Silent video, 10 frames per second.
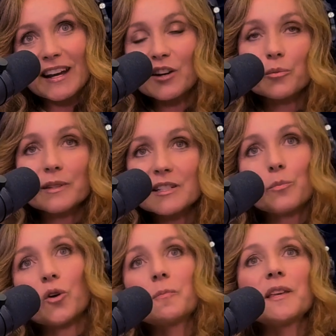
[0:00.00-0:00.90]
And I don't mean to
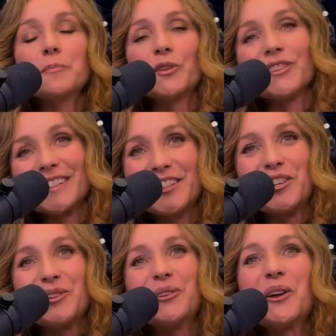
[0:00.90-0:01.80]
bore people,
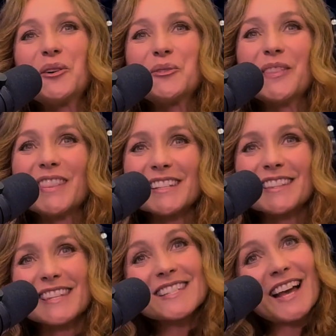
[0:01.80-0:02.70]
with
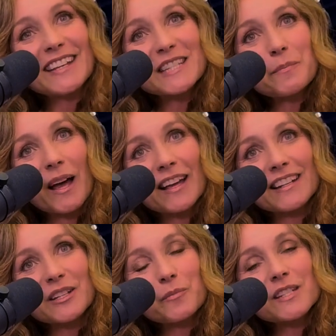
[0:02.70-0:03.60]
the science
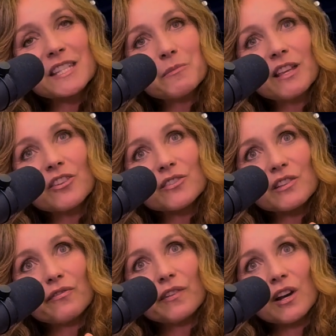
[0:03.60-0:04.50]
behind it, but to me, there's
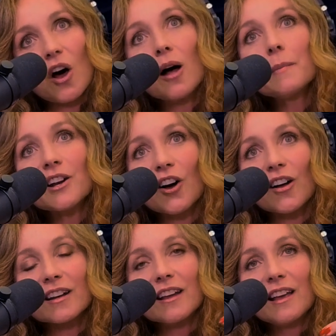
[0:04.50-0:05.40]
a
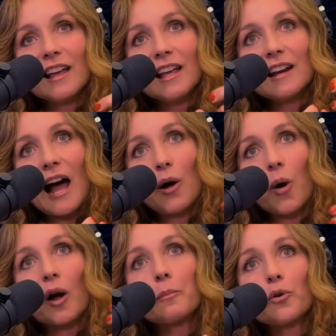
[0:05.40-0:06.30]
phenomenon in
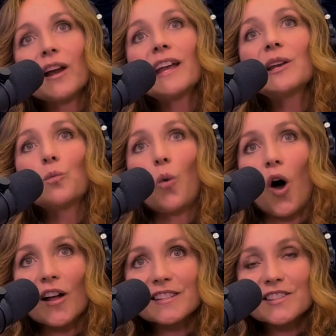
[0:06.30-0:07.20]
how our brain
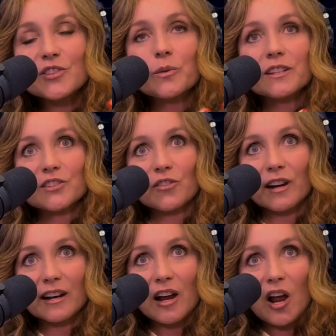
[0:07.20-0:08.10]
wants to
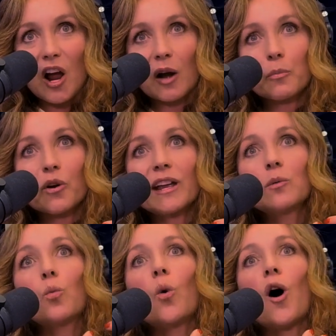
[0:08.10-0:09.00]
integrate. Our
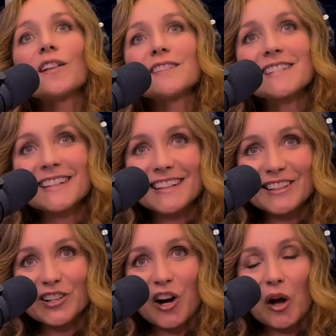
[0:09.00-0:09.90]
brain wants to
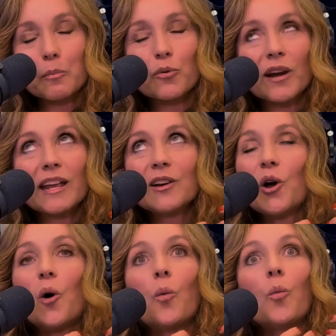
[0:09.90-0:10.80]
heal. Our brain
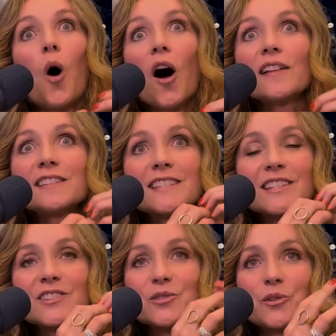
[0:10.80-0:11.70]
wants
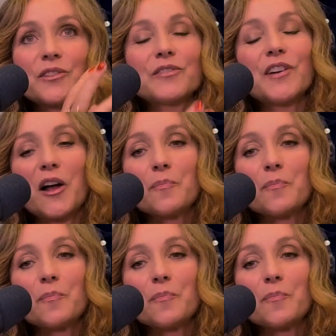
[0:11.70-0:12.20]
to sort of,